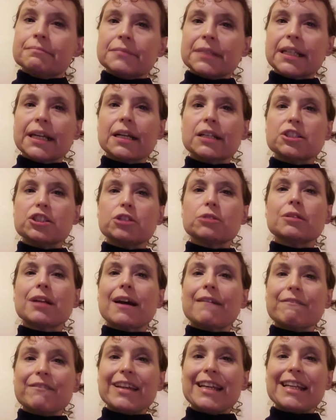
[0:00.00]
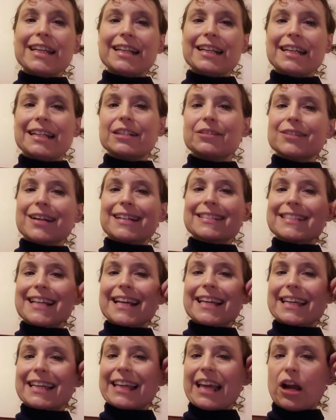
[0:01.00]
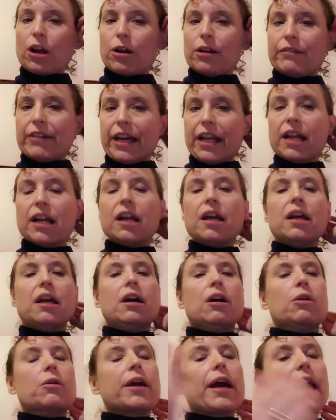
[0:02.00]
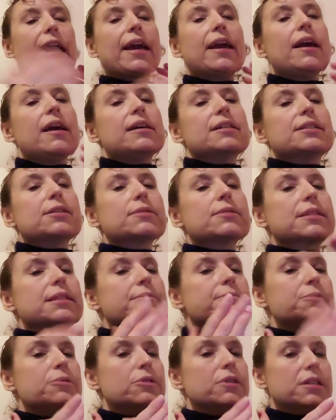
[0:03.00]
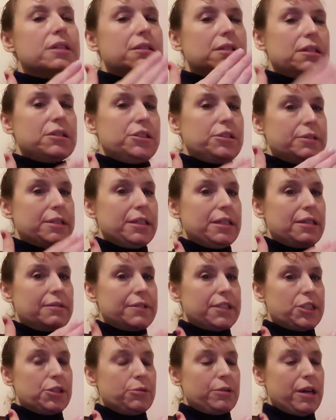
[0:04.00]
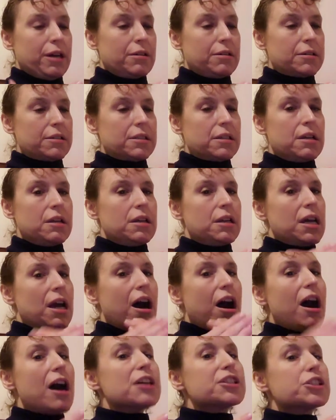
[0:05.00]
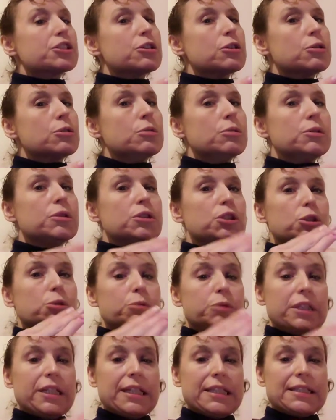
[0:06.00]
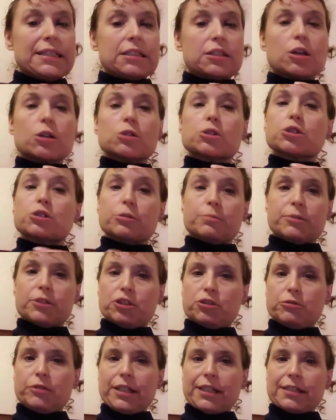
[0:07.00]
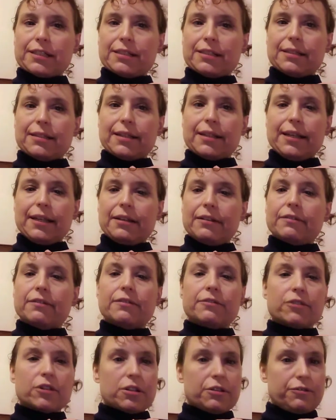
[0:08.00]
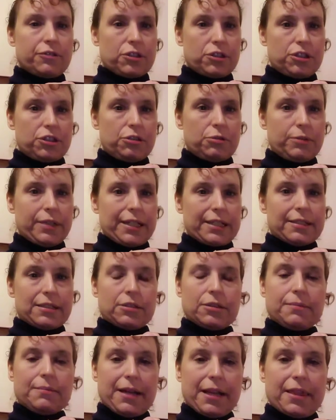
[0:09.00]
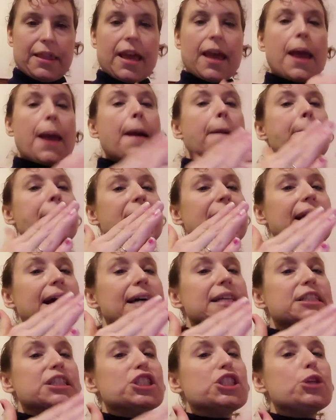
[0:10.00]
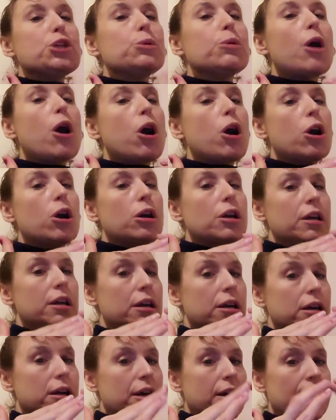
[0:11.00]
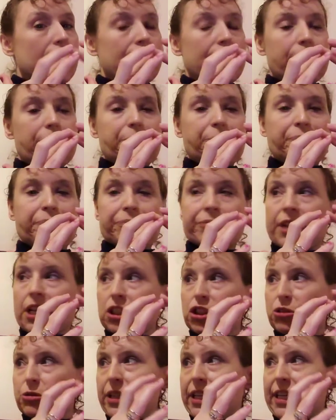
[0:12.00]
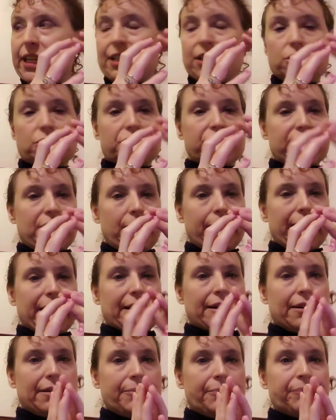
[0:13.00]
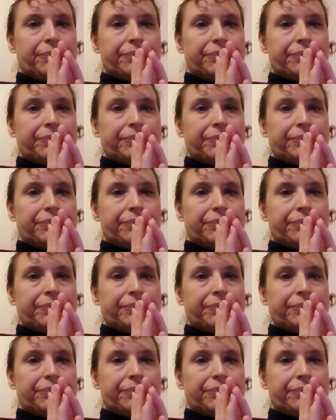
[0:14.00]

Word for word: because you're not feeding it. You're not taking care of it. Okay. So it's important that you eat every two hours. Also, you need to go super strict again for the first two weeks to a month because you are um, shrinking your stomach.